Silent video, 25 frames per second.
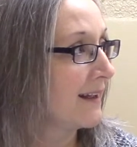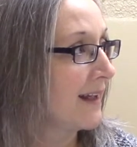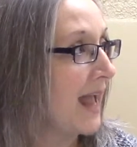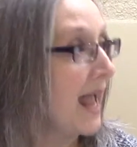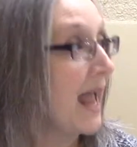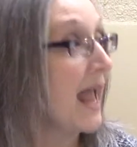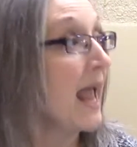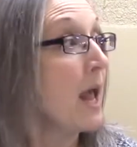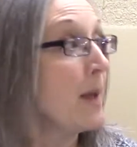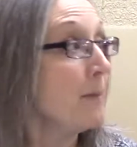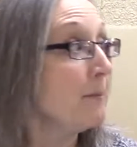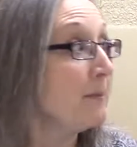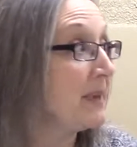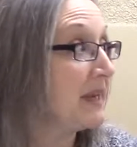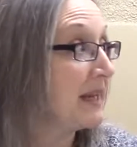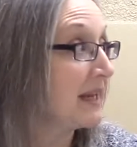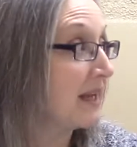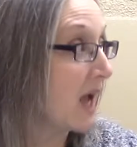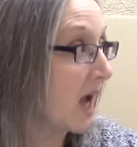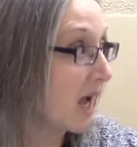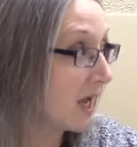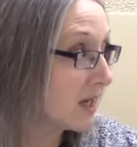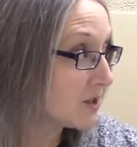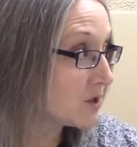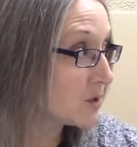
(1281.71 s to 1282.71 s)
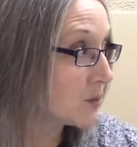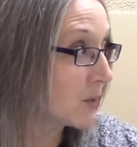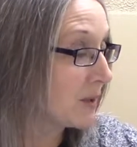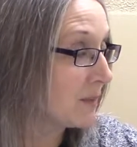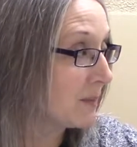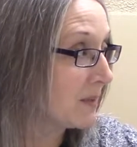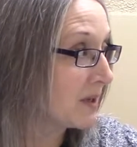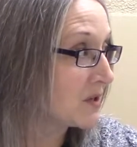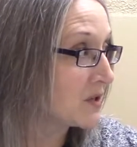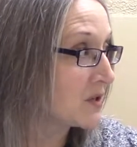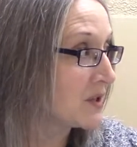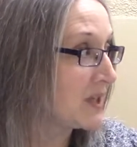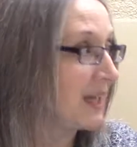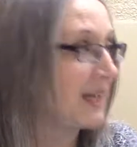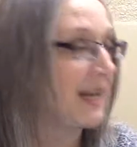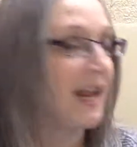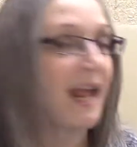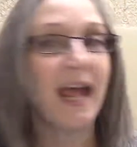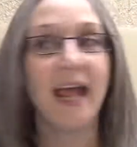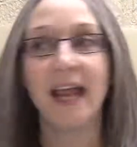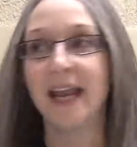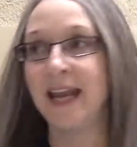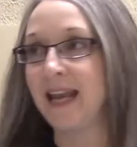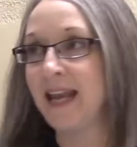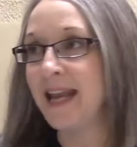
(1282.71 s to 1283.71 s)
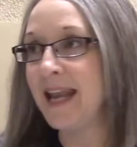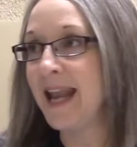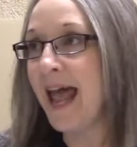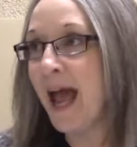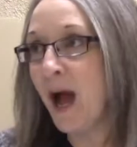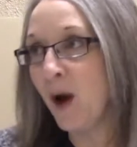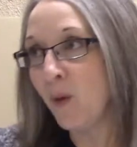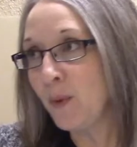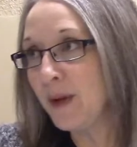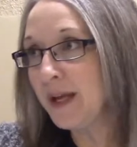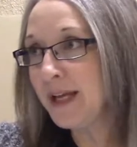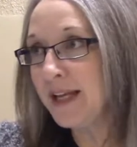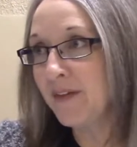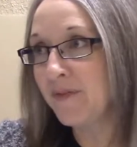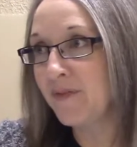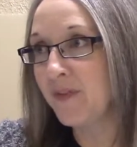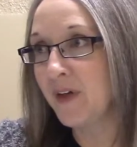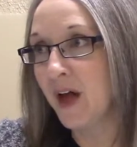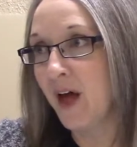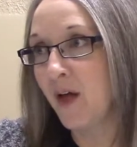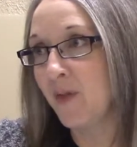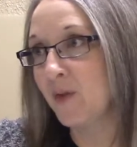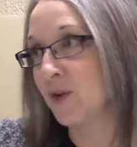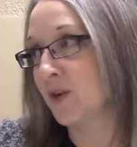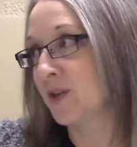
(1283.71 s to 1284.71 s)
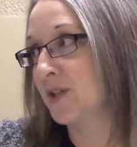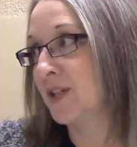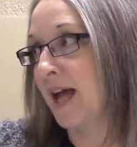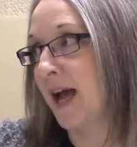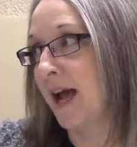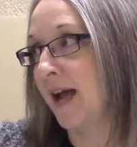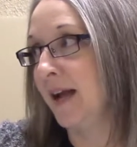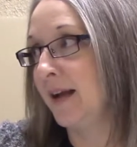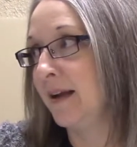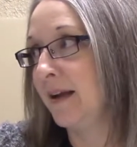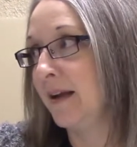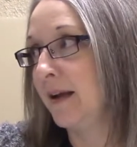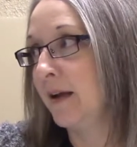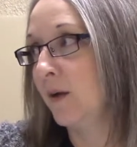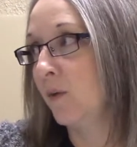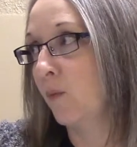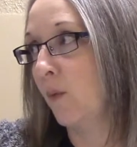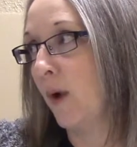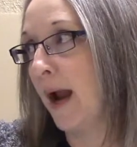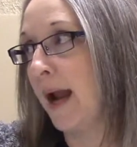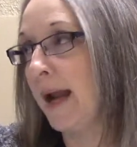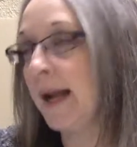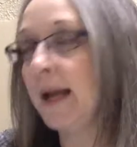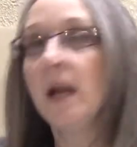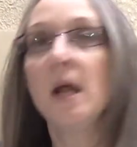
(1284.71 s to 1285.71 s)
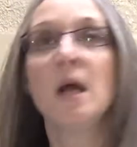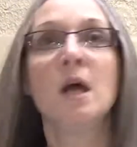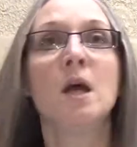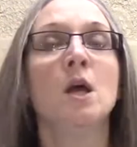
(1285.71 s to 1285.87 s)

And because we missed it, now we get the other side, right?